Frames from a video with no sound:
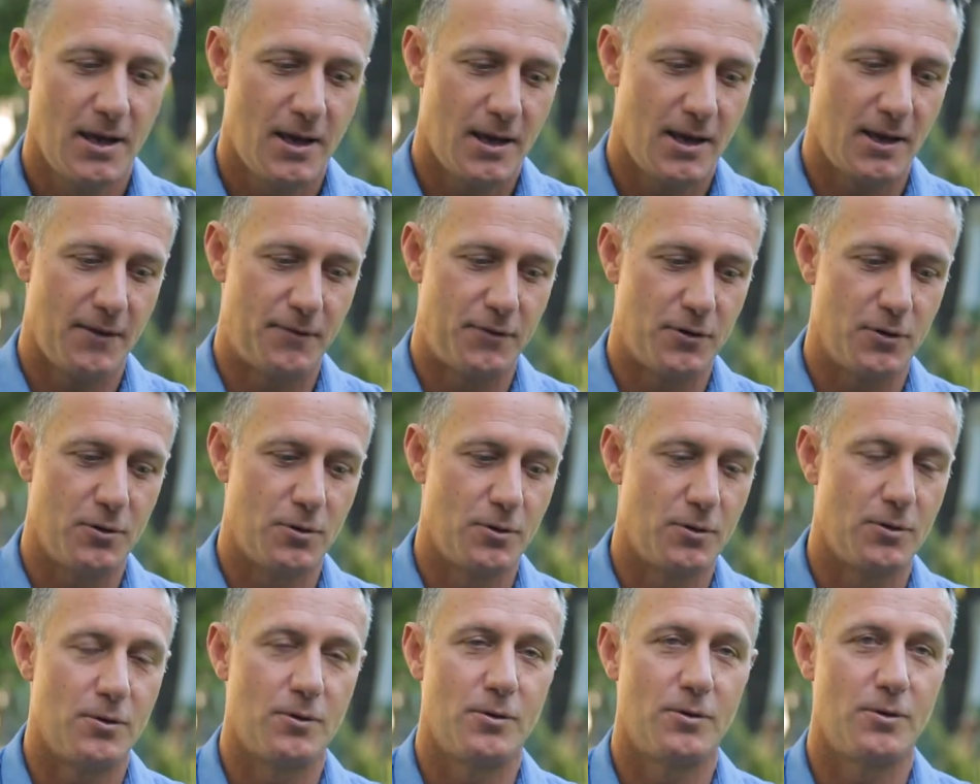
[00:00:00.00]
if
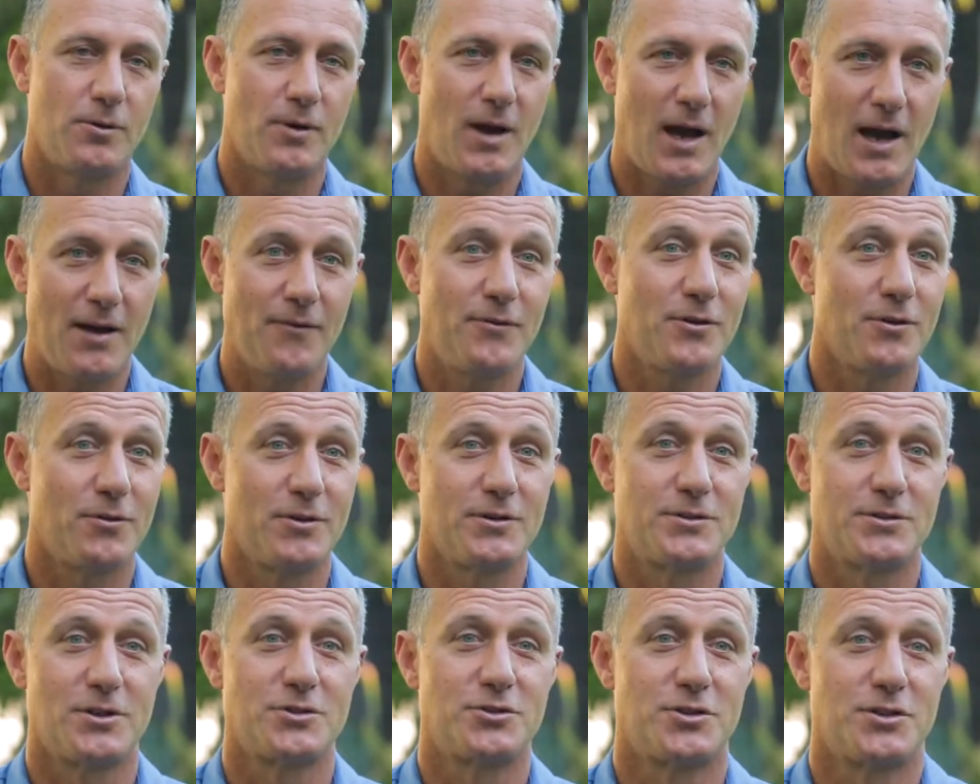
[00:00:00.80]
you have your
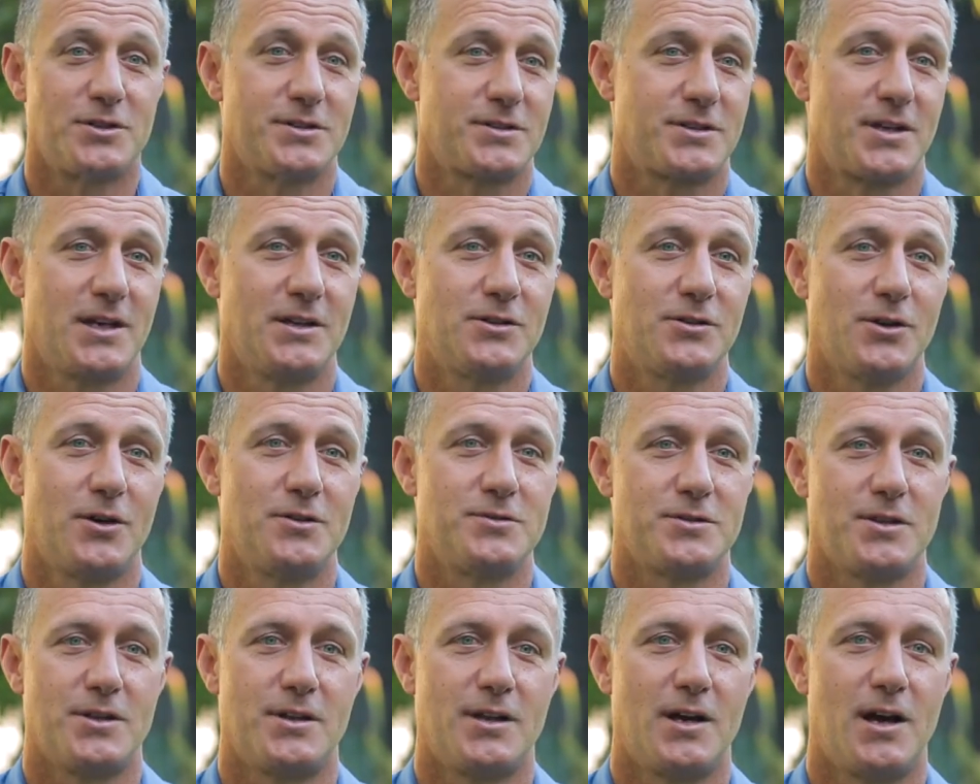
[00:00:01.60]
exogenous
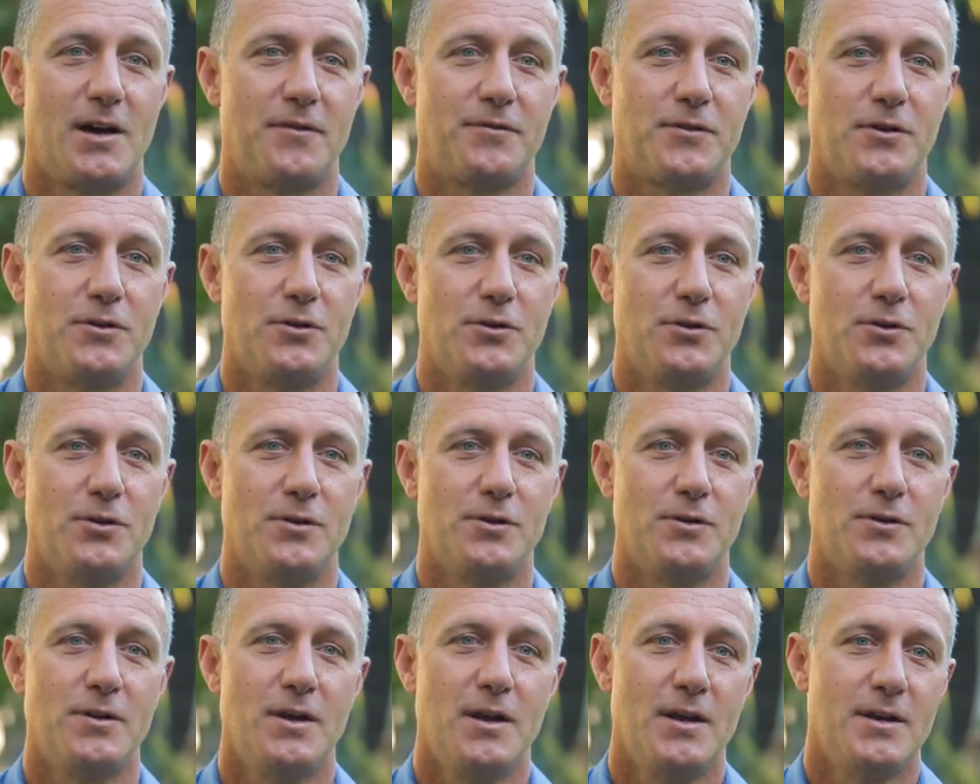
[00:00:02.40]
ketones in the
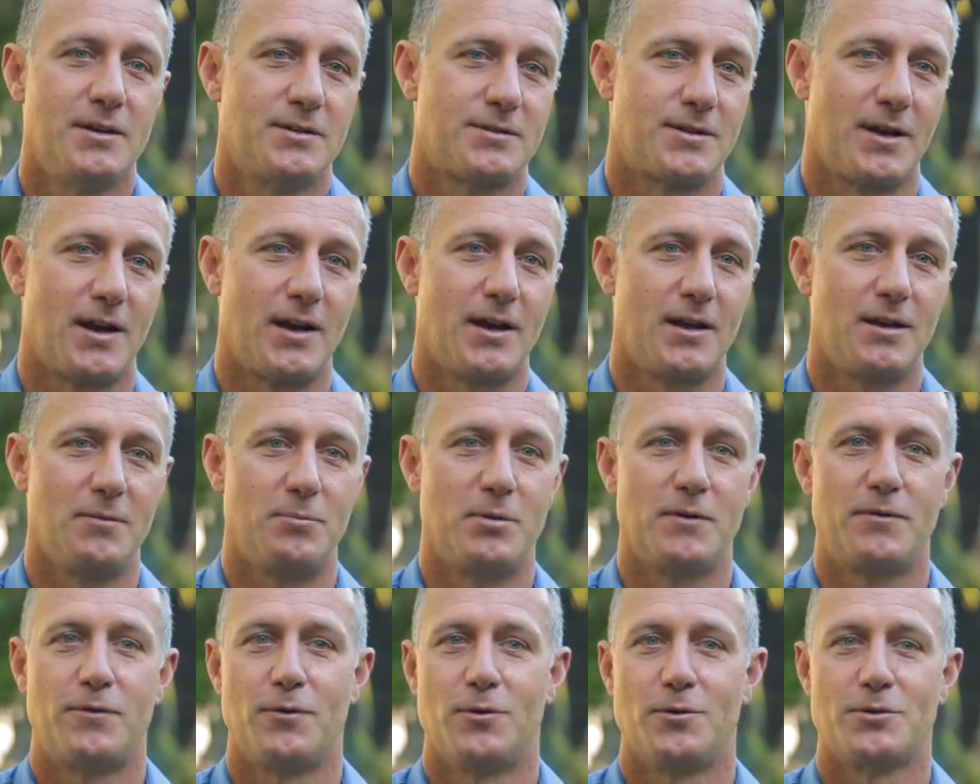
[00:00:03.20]
afternoon, say
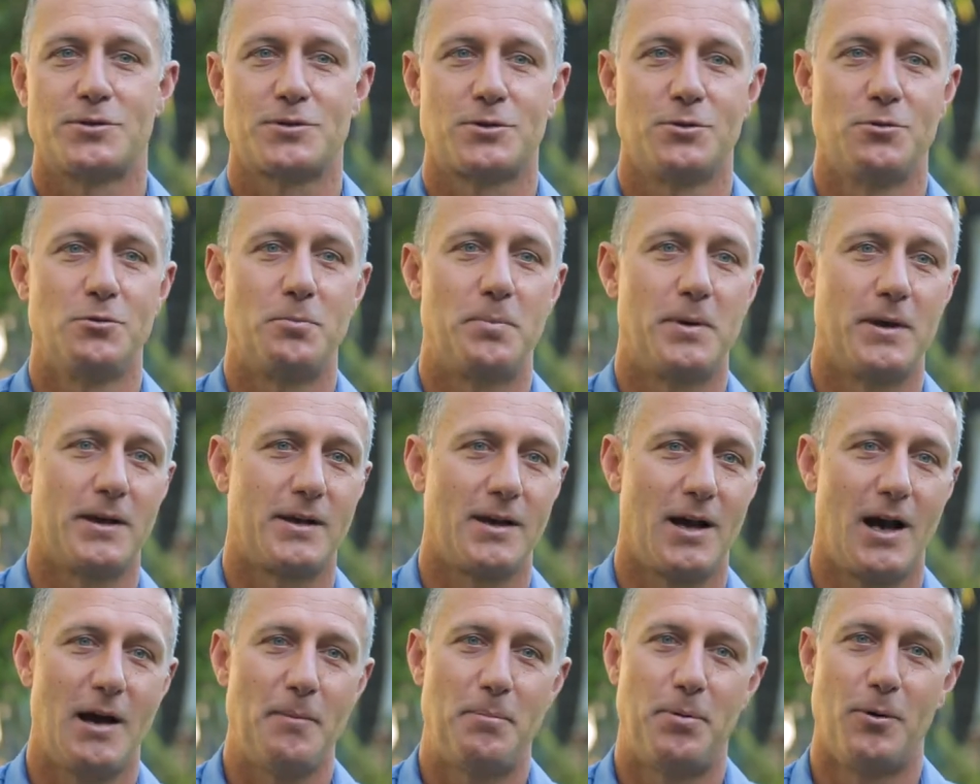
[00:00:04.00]
before school
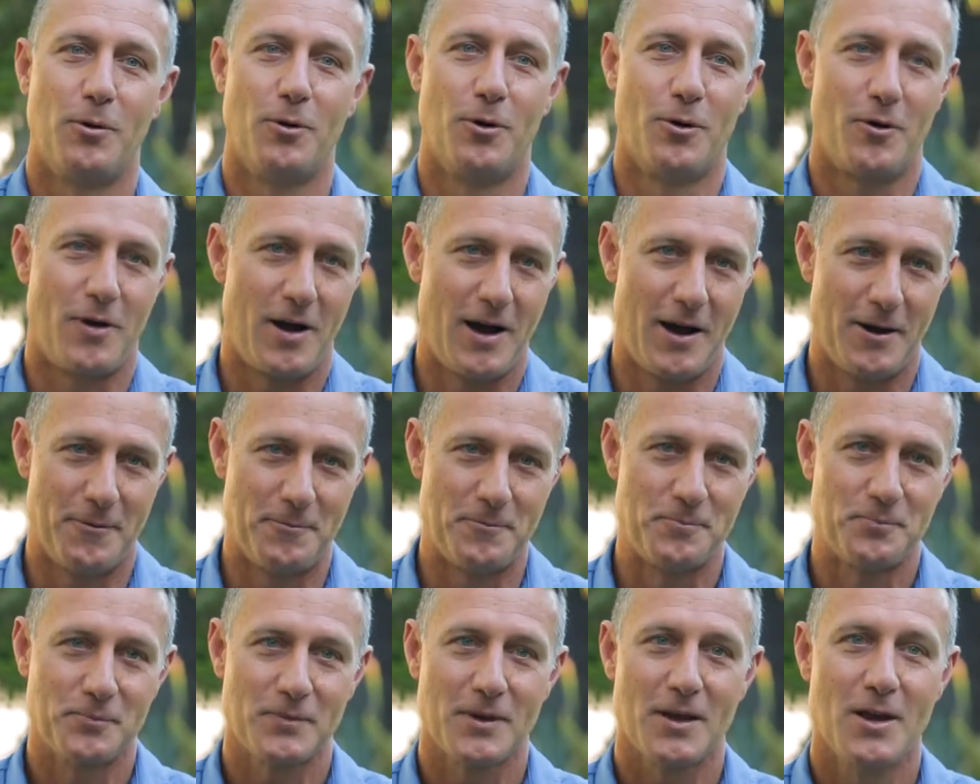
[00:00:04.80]
pickup or,
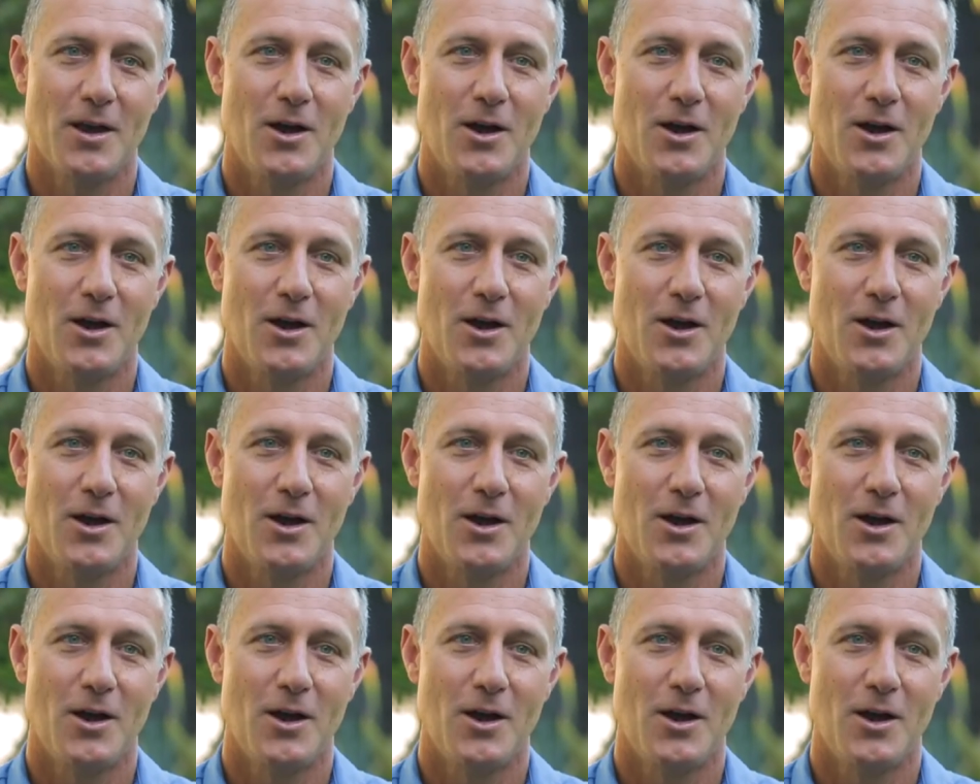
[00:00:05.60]
um,